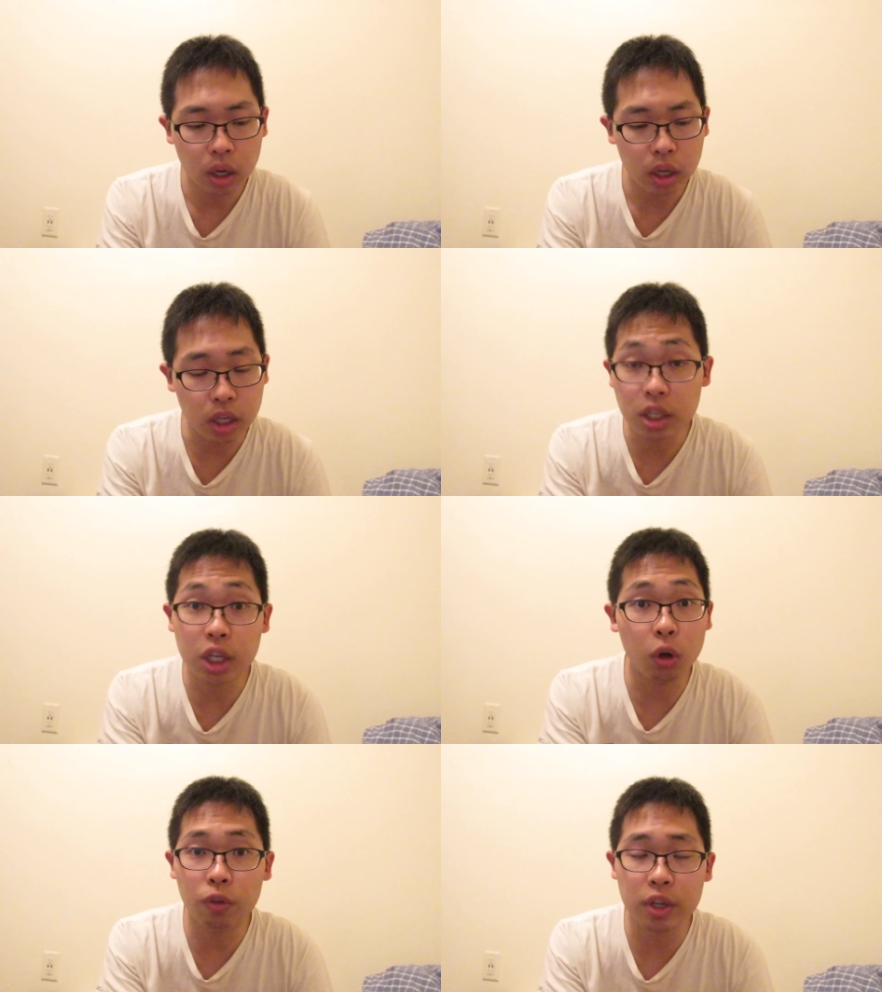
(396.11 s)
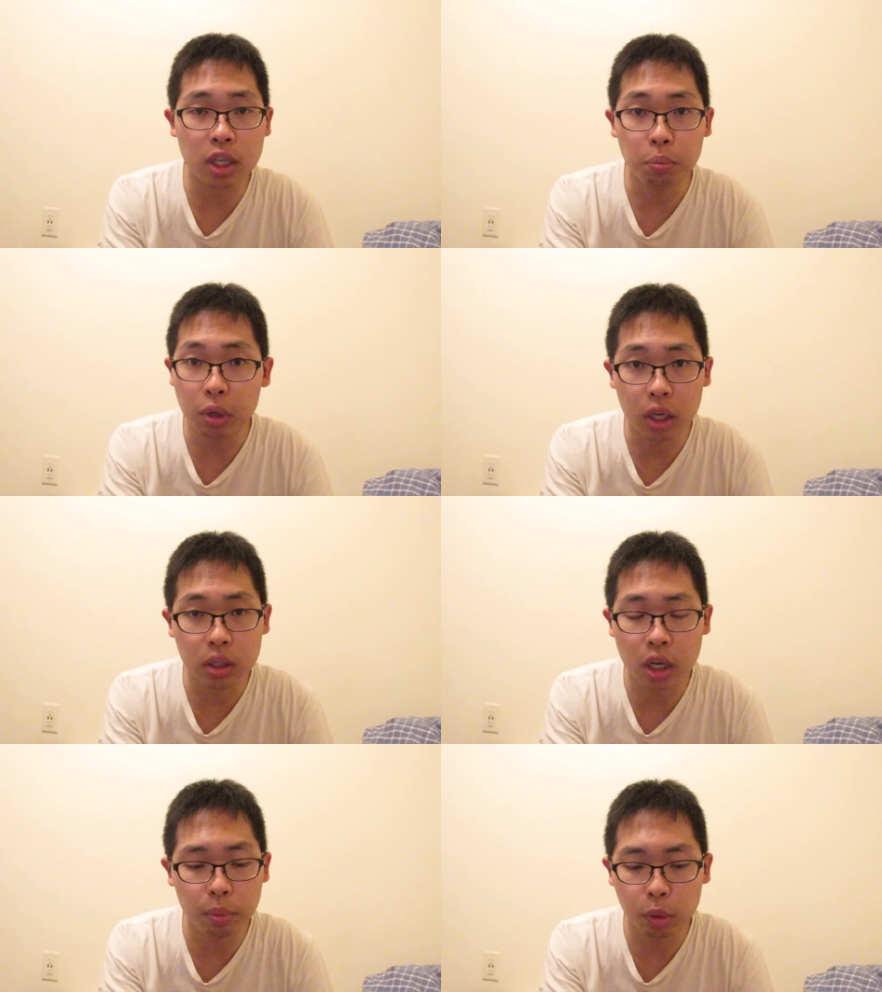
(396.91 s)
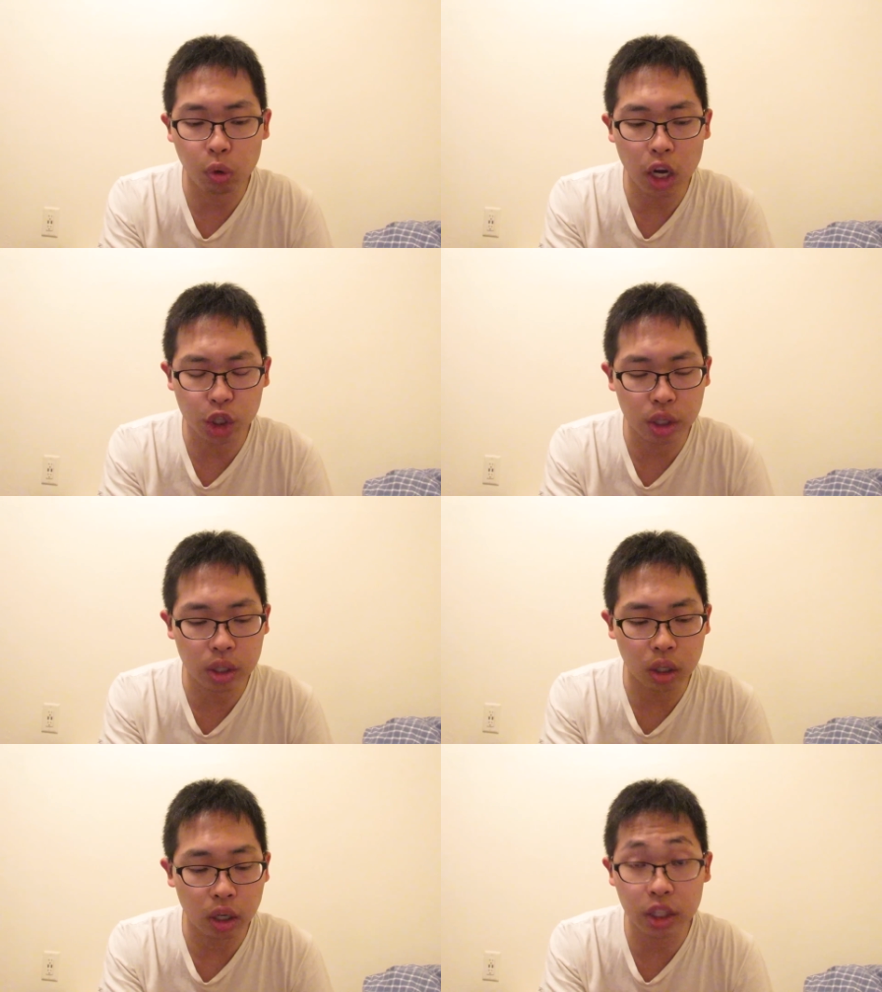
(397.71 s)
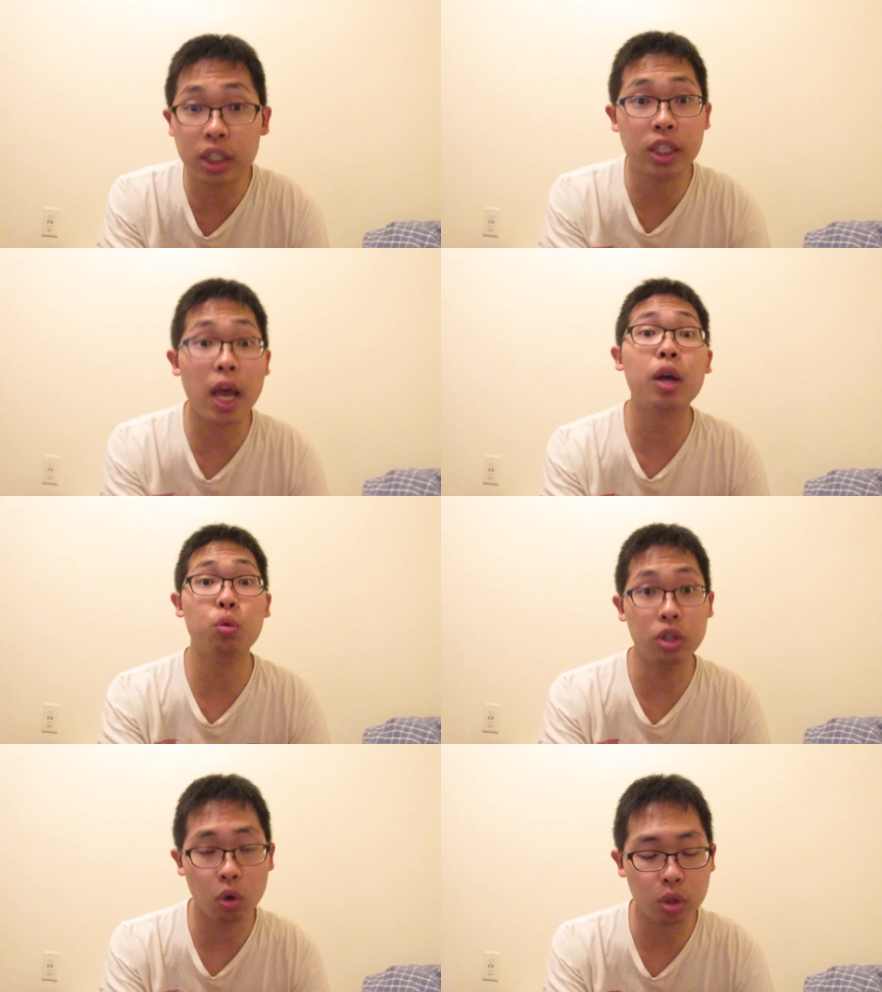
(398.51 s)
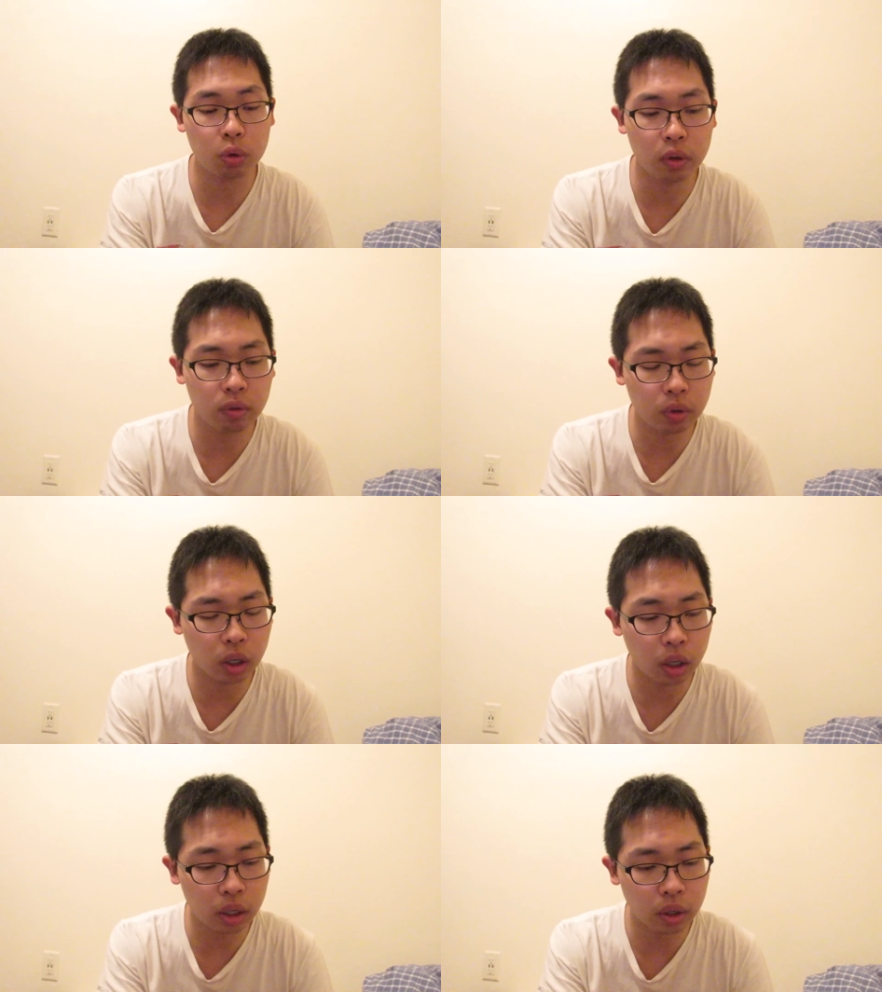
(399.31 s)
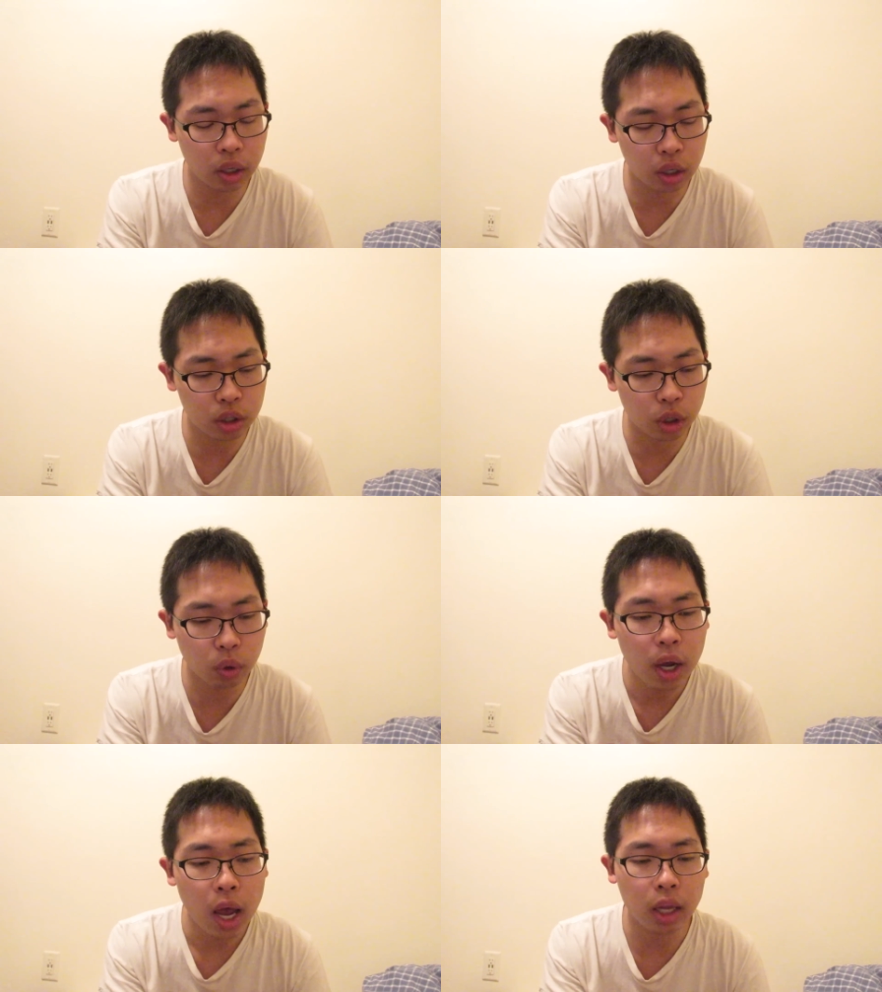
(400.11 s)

He still visit me and Tim in Rochester. Dan was also in, uh, here too.